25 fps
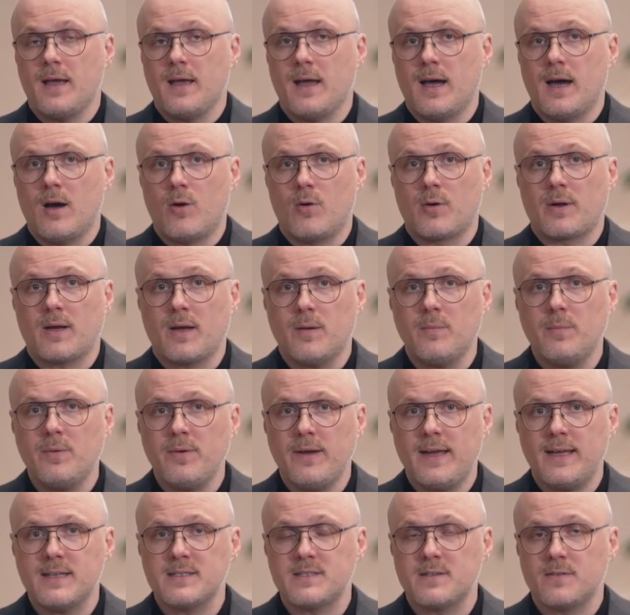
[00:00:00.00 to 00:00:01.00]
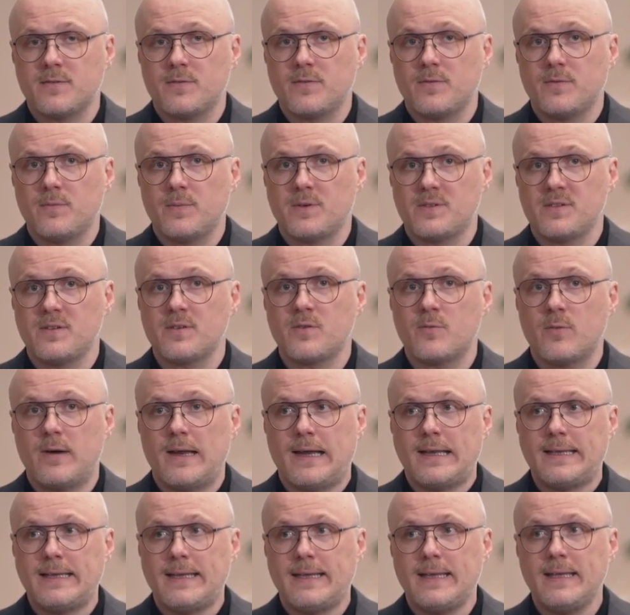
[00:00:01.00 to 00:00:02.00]
Our comprehensive perceived
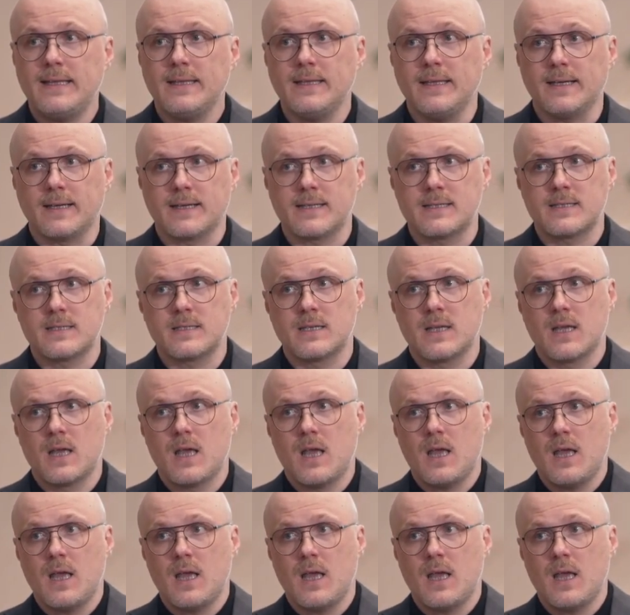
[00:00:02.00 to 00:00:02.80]
quality index,